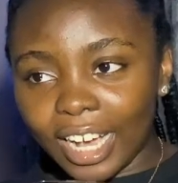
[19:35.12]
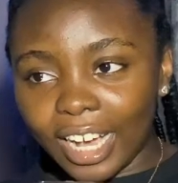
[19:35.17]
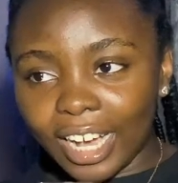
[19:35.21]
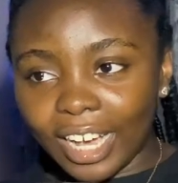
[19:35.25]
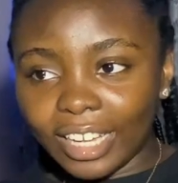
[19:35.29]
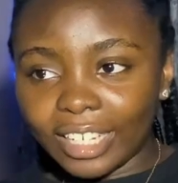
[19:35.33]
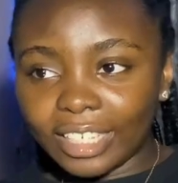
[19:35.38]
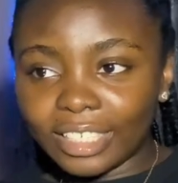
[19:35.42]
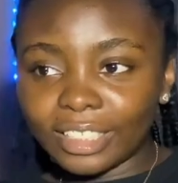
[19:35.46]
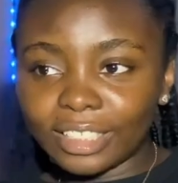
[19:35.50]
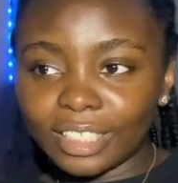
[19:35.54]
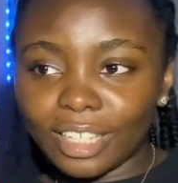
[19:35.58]

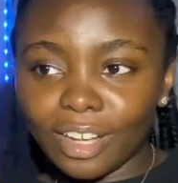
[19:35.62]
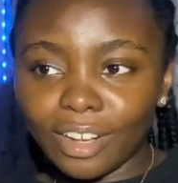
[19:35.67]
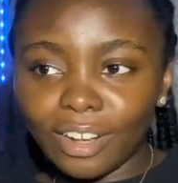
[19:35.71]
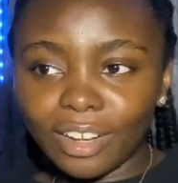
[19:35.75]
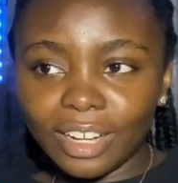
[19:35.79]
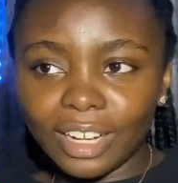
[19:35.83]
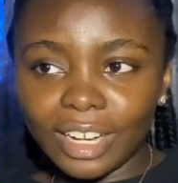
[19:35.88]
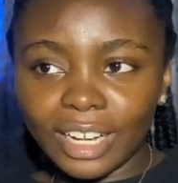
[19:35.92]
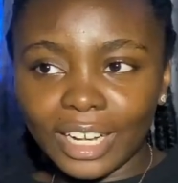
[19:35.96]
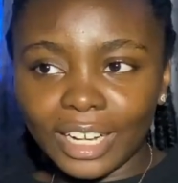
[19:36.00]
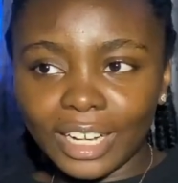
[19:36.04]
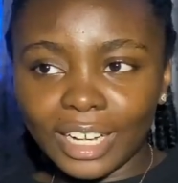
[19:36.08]
and now
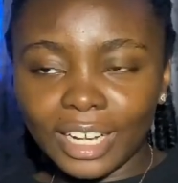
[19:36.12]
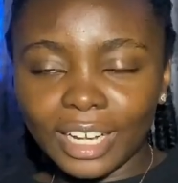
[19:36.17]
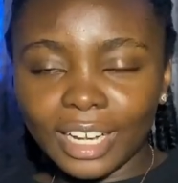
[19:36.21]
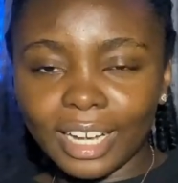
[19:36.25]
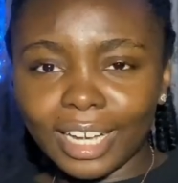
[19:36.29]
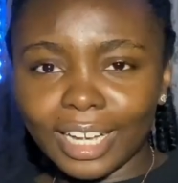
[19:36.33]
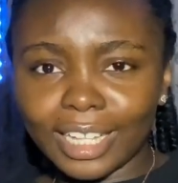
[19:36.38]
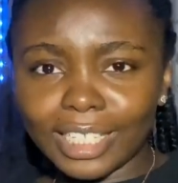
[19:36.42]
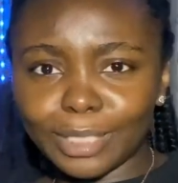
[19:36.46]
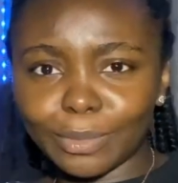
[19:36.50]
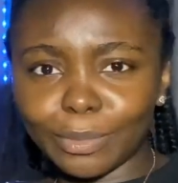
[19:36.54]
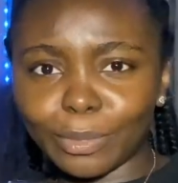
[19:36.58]
Kangha
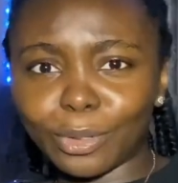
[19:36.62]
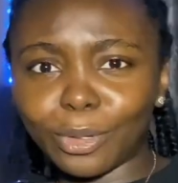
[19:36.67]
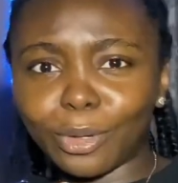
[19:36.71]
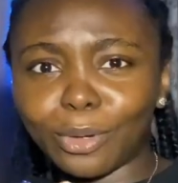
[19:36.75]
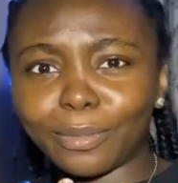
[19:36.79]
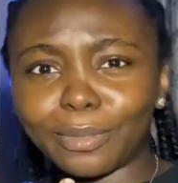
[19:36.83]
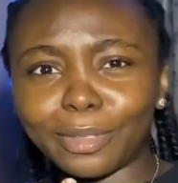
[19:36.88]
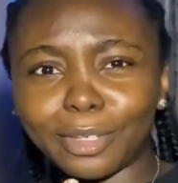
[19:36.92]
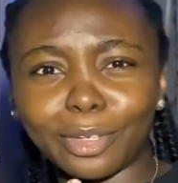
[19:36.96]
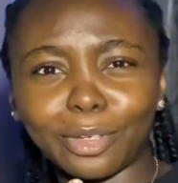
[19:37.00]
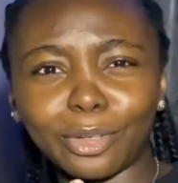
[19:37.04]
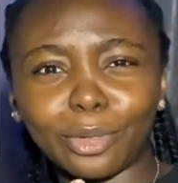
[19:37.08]
has
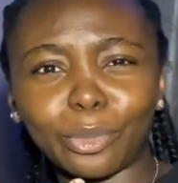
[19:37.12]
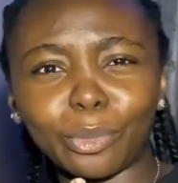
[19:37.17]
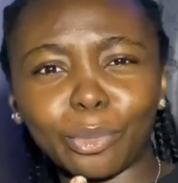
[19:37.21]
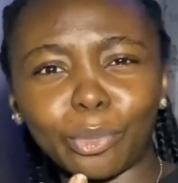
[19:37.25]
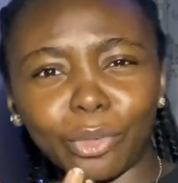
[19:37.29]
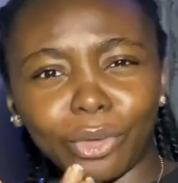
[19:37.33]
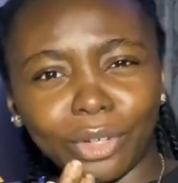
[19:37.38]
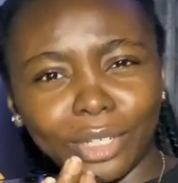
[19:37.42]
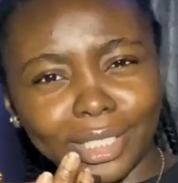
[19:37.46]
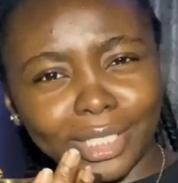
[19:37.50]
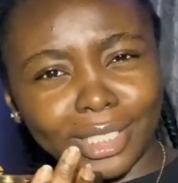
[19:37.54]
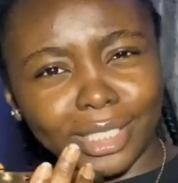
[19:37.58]
become the new
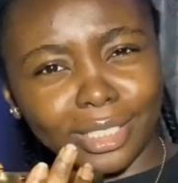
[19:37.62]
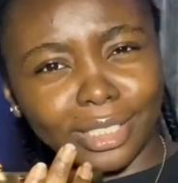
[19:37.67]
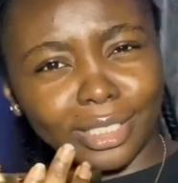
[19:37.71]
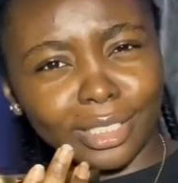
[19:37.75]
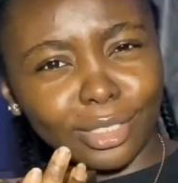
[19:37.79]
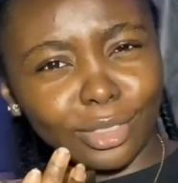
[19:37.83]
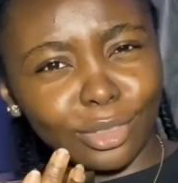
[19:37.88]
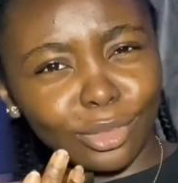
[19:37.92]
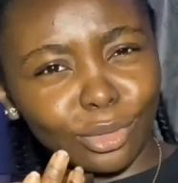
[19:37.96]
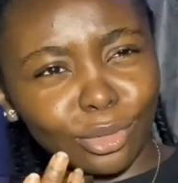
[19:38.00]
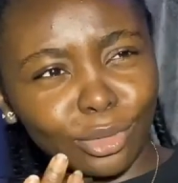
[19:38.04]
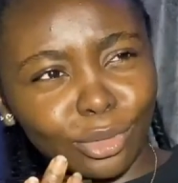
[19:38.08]
prince in the
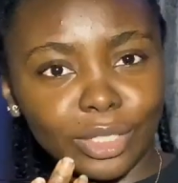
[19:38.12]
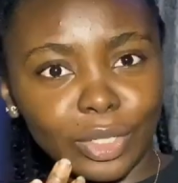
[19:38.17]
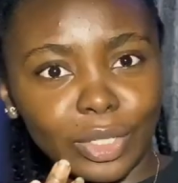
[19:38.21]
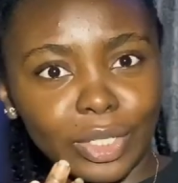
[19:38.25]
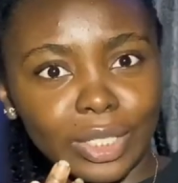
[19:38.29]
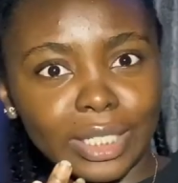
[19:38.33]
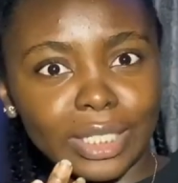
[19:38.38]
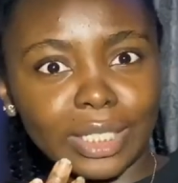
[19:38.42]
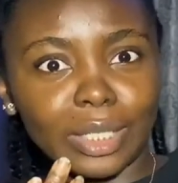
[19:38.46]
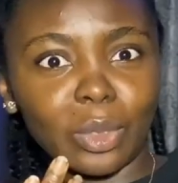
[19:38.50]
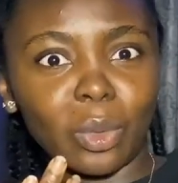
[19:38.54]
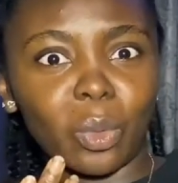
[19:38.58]
school
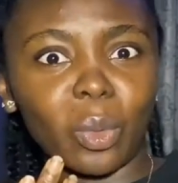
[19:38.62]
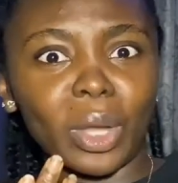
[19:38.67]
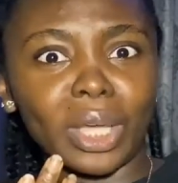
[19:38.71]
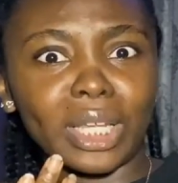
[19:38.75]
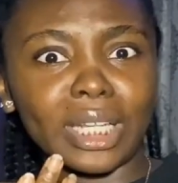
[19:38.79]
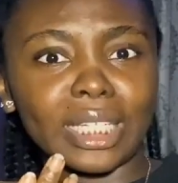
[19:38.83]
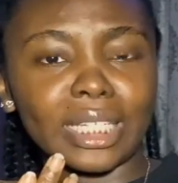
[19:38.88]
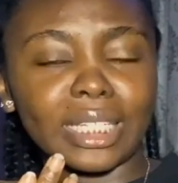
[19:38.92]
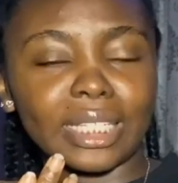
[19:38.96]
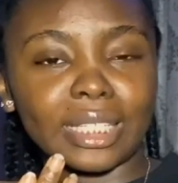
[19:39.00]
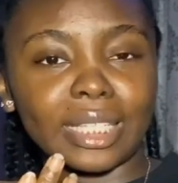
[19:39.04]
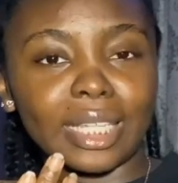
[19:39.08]
because the queen
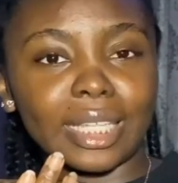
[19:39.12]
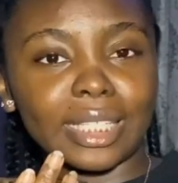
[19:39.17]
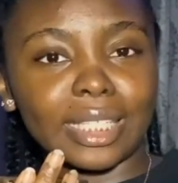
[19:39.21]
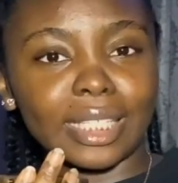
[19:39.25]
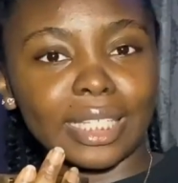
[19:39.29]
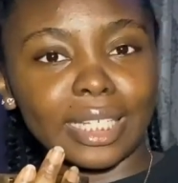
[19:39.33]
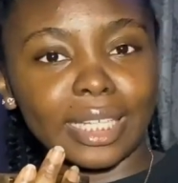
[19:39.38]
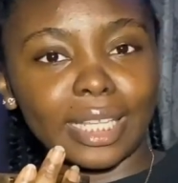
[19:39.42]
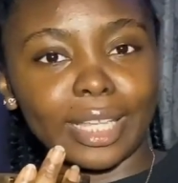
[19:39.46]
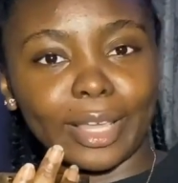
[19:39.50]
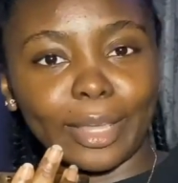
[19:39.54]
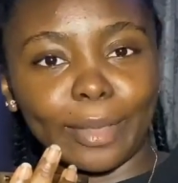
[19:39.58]
is
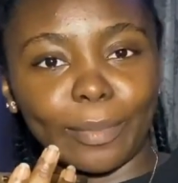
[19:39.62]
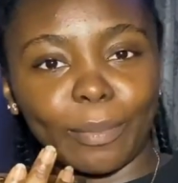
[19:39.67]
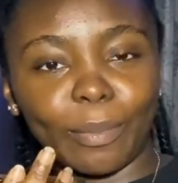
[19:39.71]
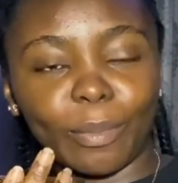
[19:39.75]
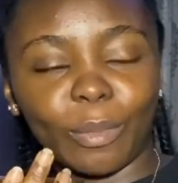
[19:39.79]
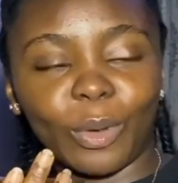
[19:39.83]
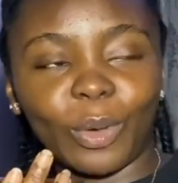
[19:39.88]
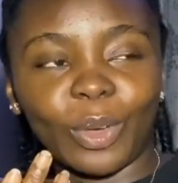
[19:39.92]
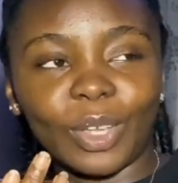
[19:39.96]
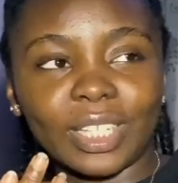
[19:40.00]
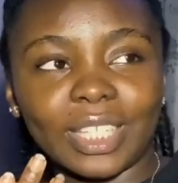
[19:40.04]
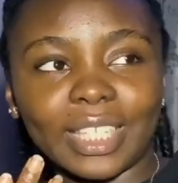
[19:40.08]
dating him
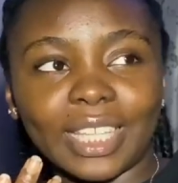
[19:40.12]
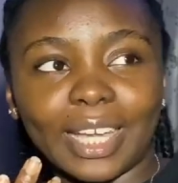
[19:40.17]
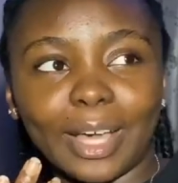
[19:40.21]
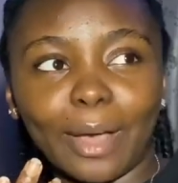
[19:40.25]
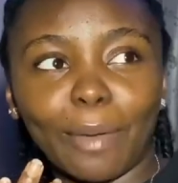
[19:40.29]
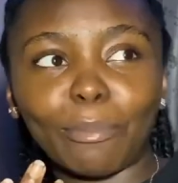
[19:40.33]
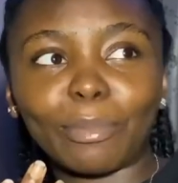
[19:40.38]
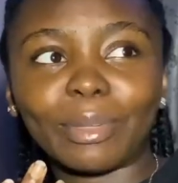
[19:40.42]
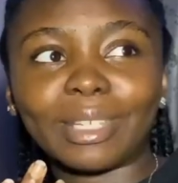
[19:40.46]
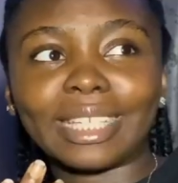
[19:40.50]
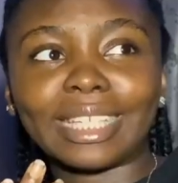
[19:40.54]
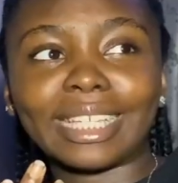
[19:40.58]
because he
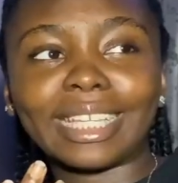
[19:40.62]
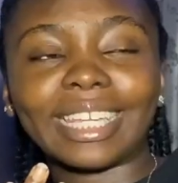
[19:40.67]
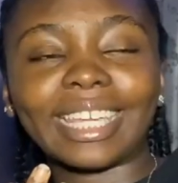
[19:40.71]
can't be the